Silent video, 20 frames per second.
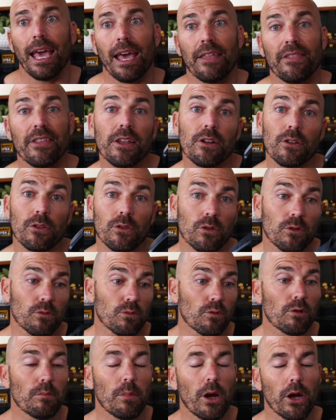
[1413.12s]
And then the
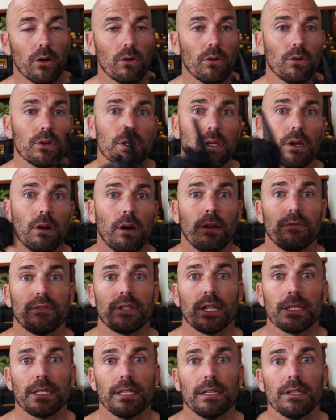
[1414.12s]
remote also, I've
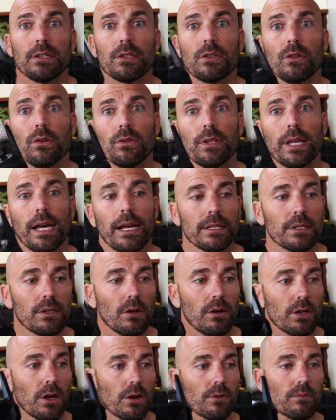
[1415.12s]
just installed that,
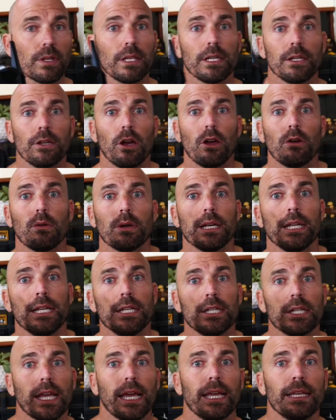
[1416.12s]
so I don't really know what
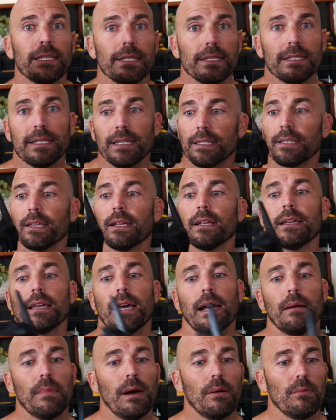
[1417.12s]
niche cases it's going to
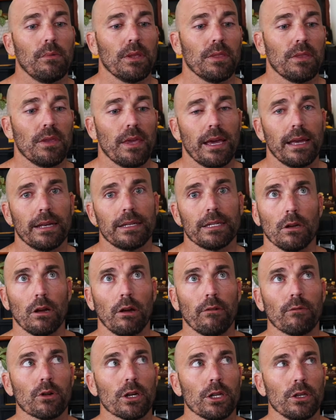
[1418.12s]
come up with yet.
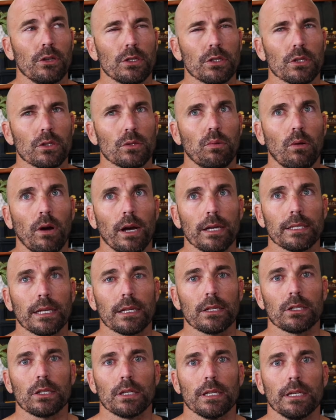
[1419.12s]
I've already used it twice
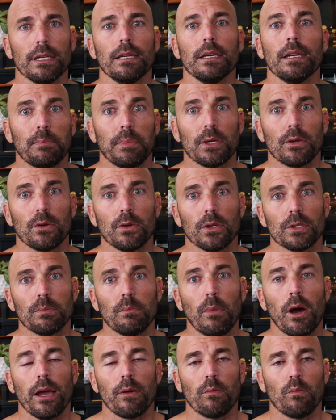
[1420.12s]
actually, because
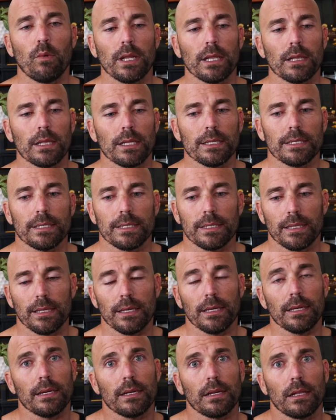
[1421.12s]
my windlass,
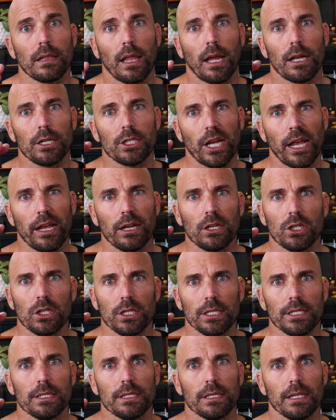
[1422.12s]
the clutch
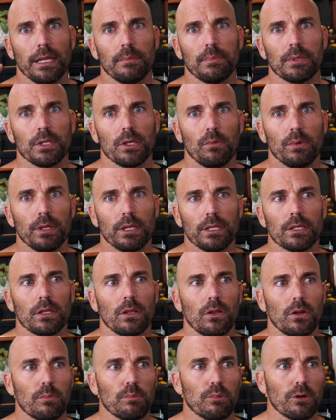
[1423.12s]
actually slips. So when there's a
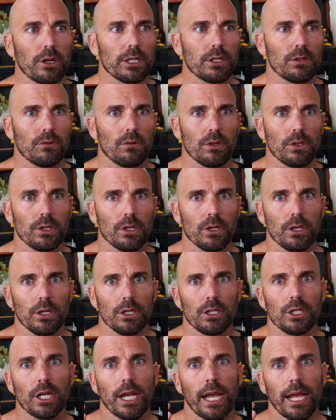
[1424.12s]
lot of pressure on
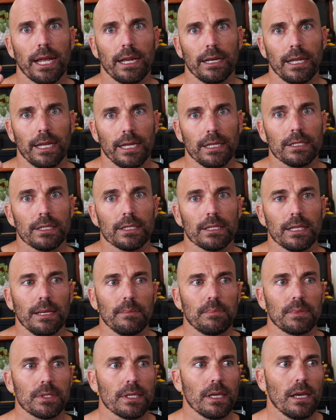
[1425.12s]
the chain, it
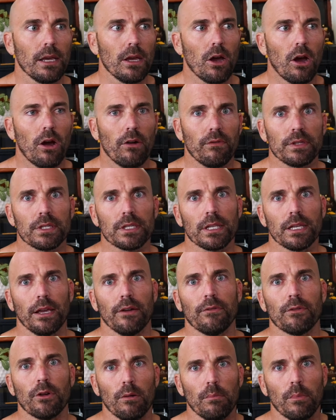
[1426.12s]
slips. Obviously
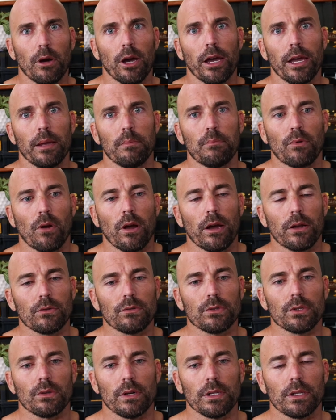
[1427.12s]
I've got my
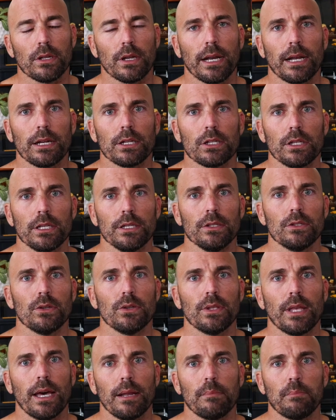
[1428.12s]
bridle, so I don't actually
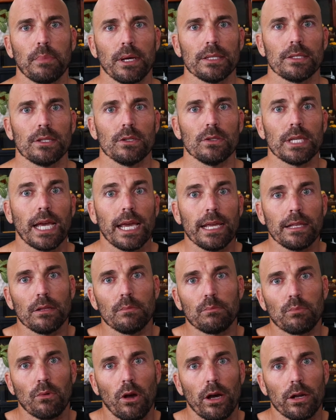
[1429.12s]
do that. But to take the
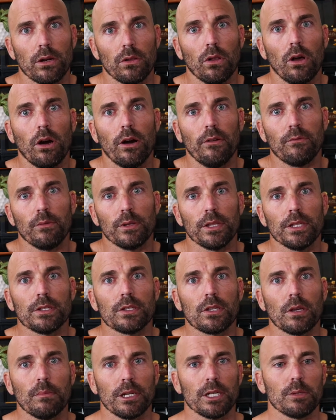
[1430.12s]
bridle off when there's
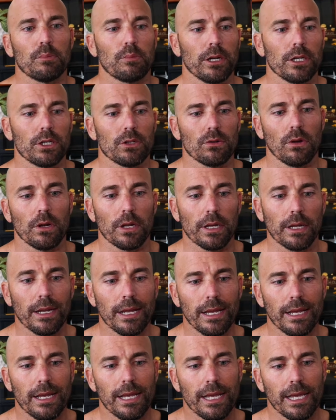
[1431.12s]
so much pressure on it,
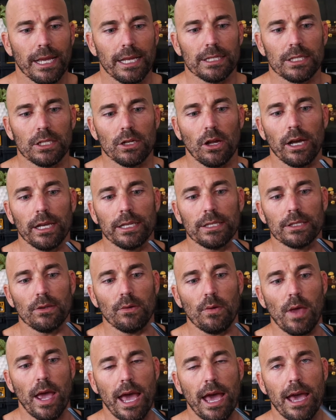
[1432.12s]
it's nice
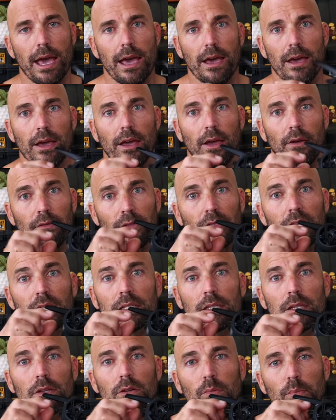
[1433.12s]
to have
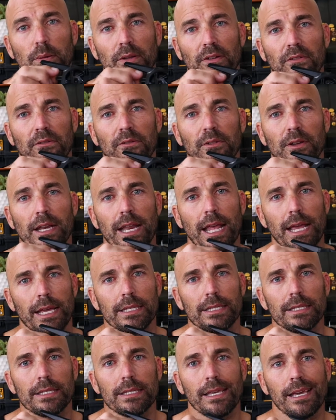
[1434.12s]
this little bit of
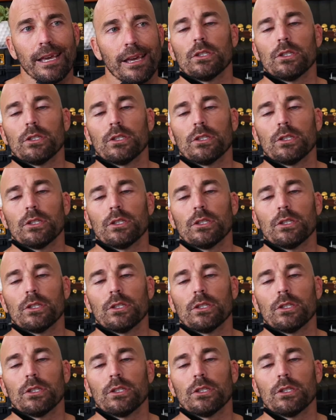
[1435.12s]
finesse.